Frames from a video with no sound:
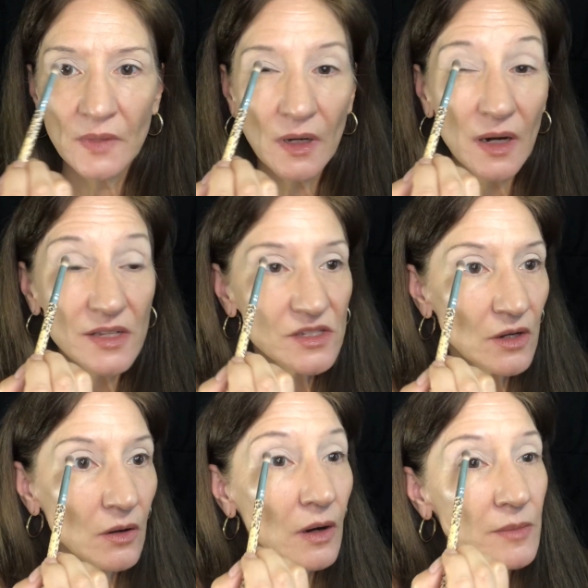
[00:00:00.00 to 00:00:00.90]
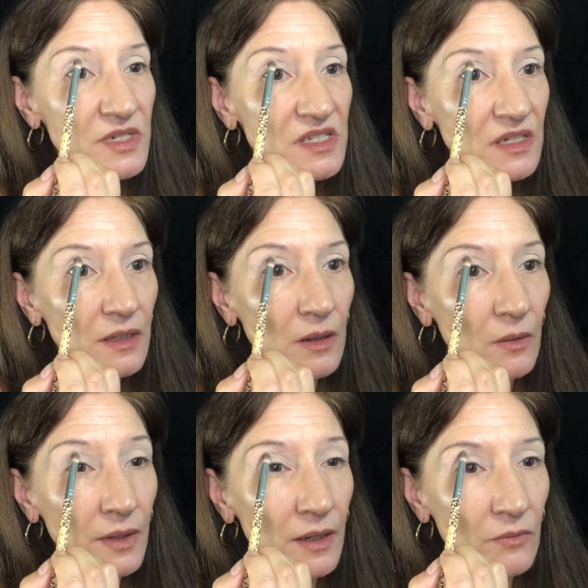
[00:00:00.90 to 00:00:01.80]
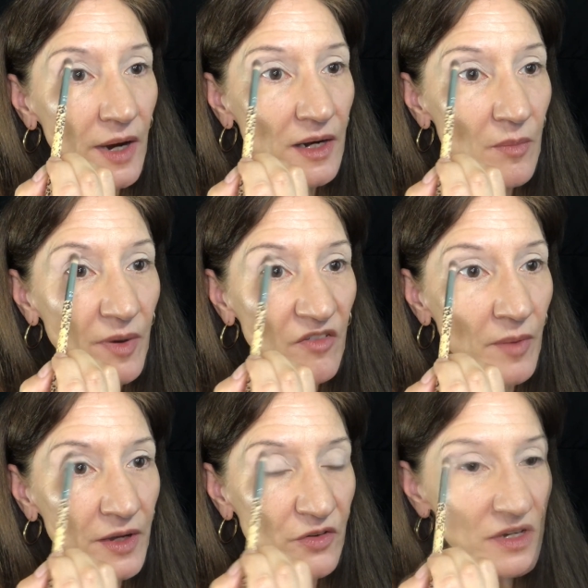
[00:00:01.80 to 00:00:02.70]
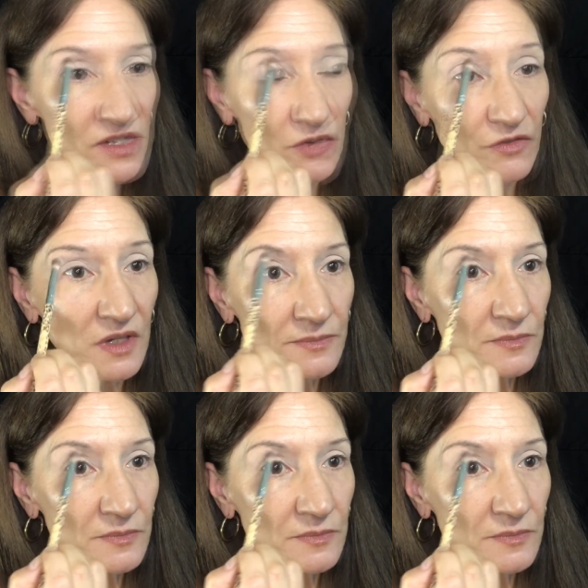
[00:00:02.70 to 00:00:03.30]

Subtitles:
All right, so I'm just gonna go in right above my crease section.